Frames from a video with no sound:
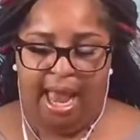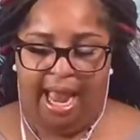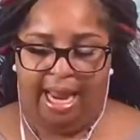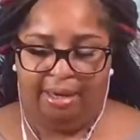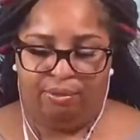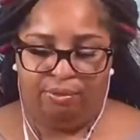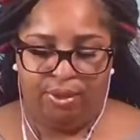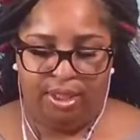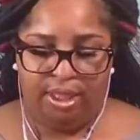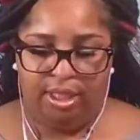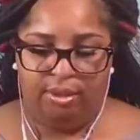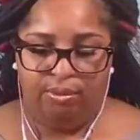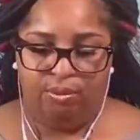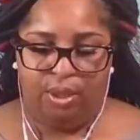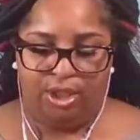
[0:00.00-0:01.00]
I
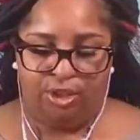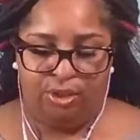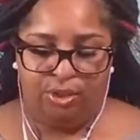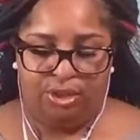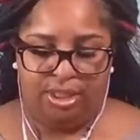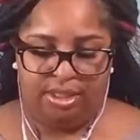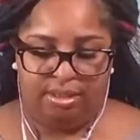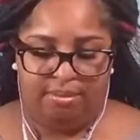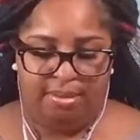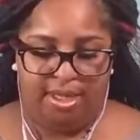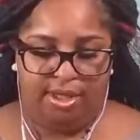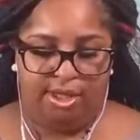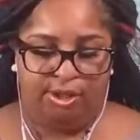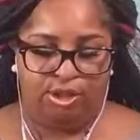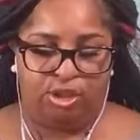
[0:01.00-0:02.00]
really want you to
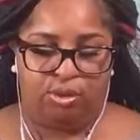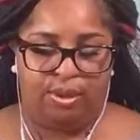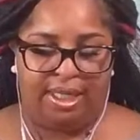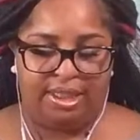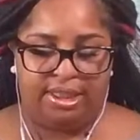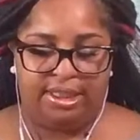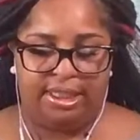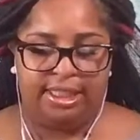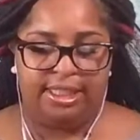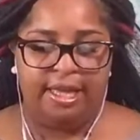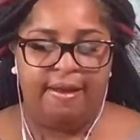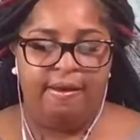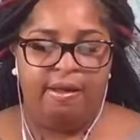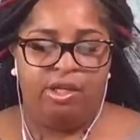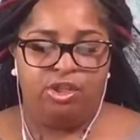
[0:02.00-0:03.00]
submit those questions
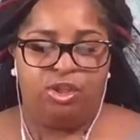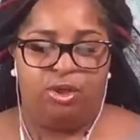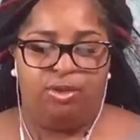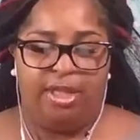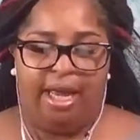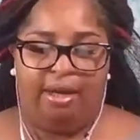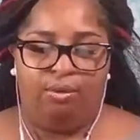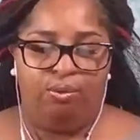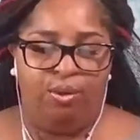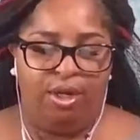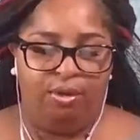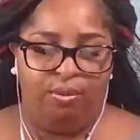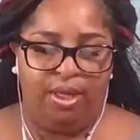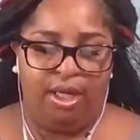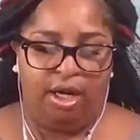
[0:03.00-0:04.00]
so that
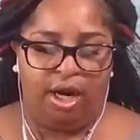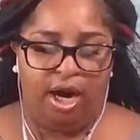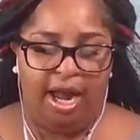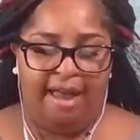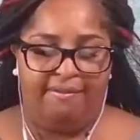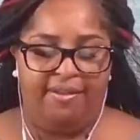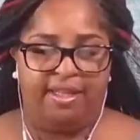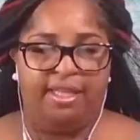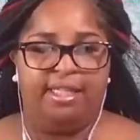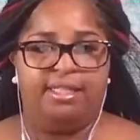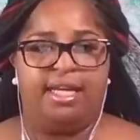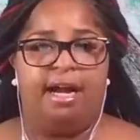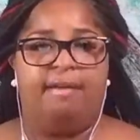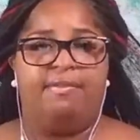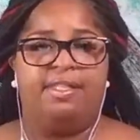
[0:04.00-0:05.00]
when we are having
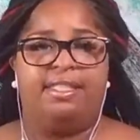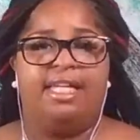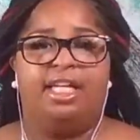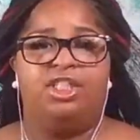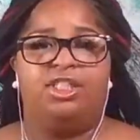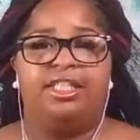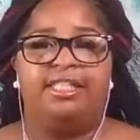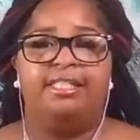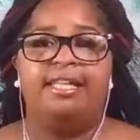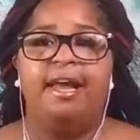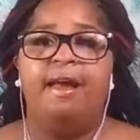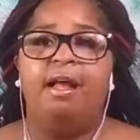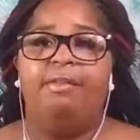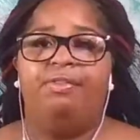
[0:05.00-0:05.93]
these conversations,